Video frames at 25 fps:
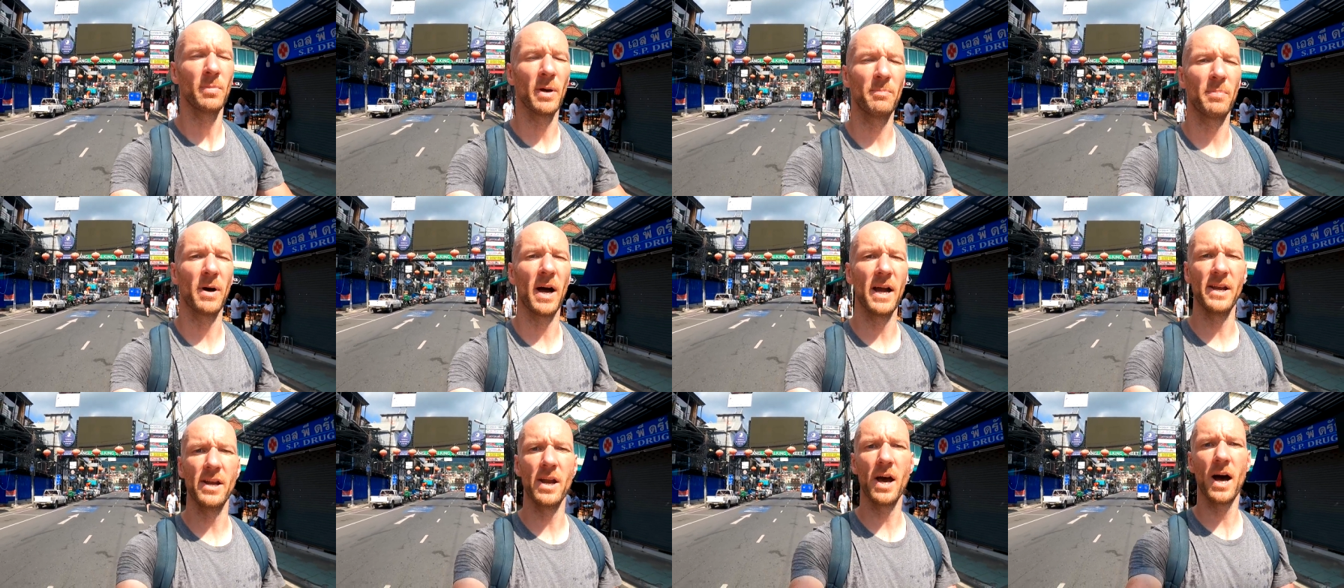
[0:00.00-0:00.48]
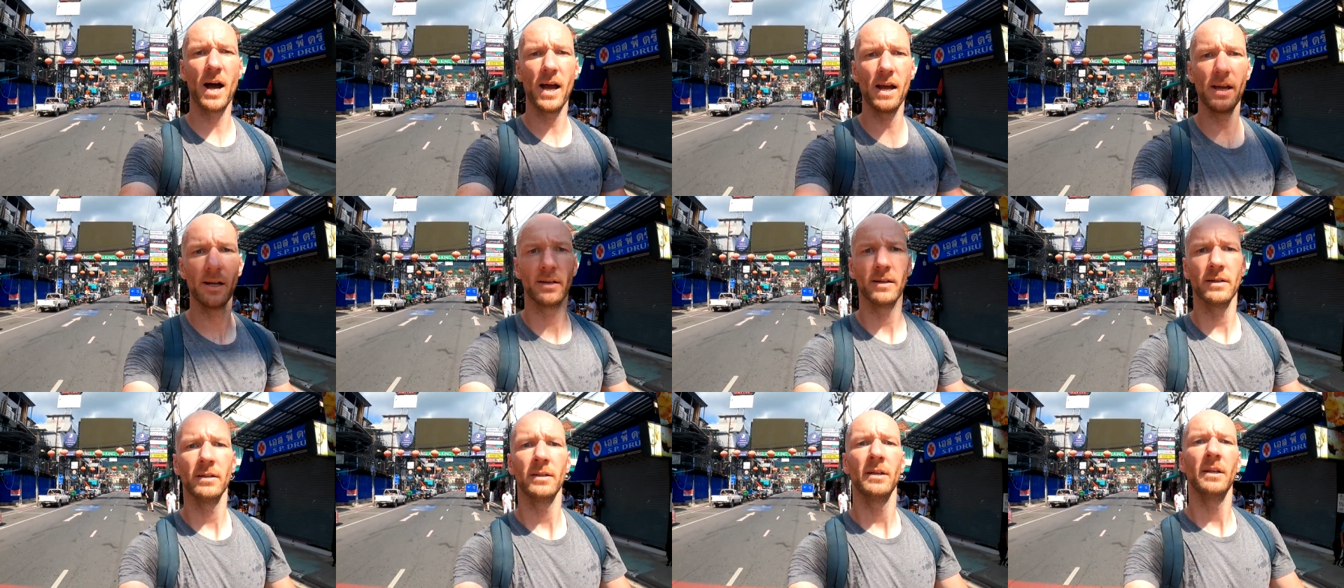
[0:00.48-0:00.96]
But by
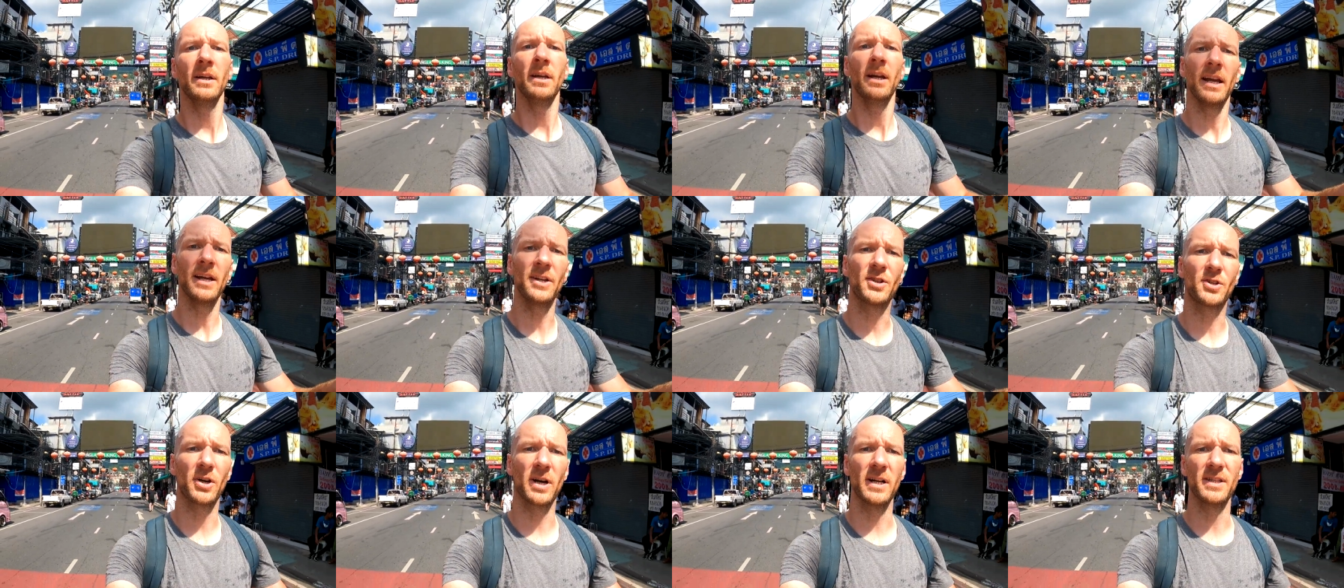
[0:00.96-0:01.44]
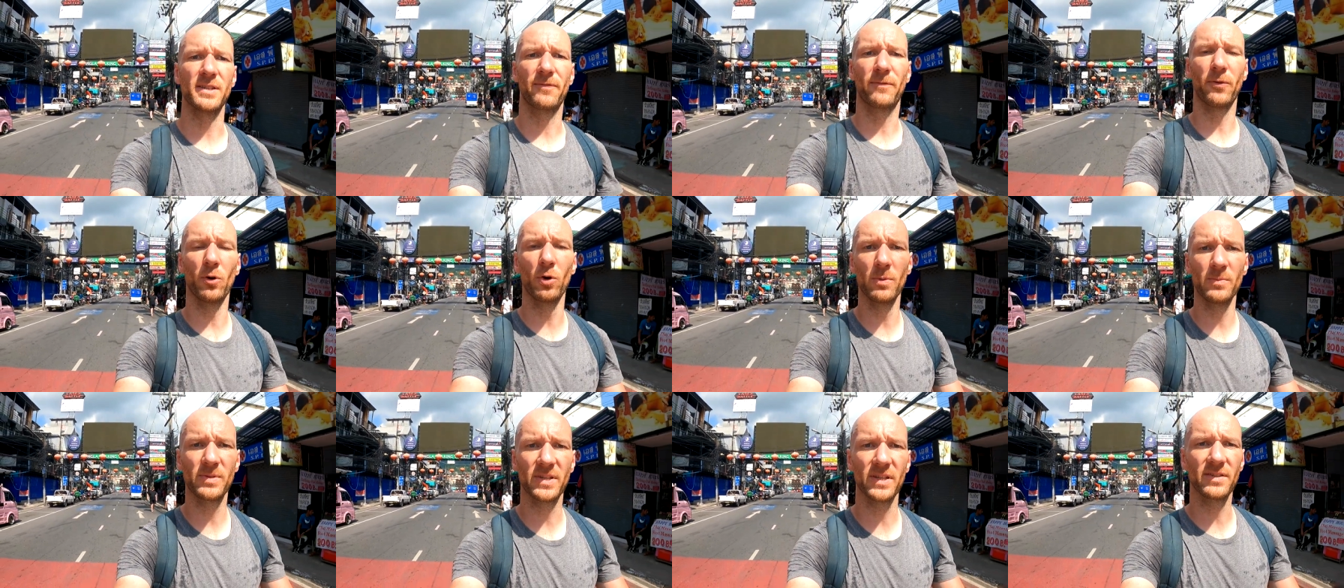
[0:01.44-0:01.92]
night, it
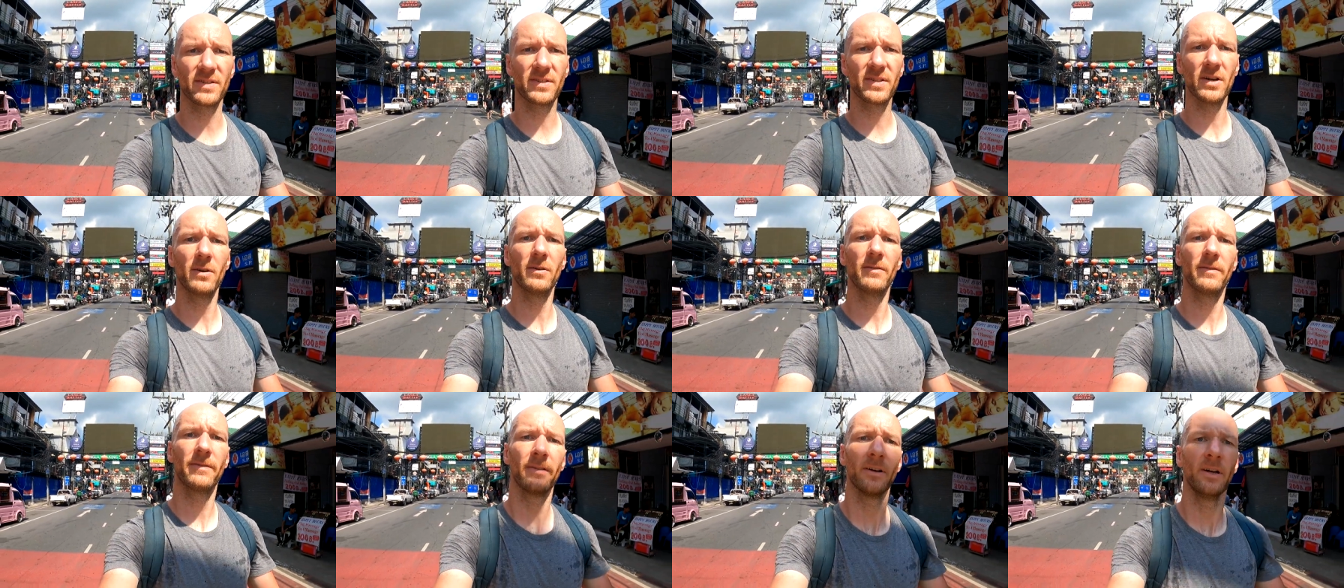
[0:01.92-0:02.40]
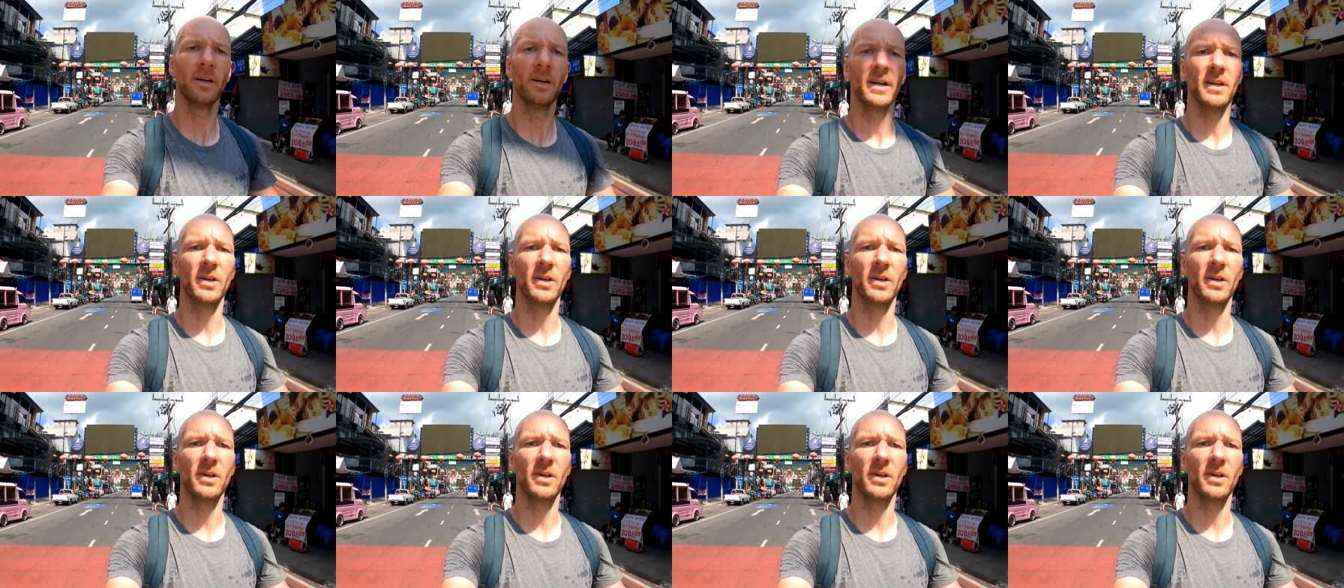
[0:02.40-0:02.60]
transforms itself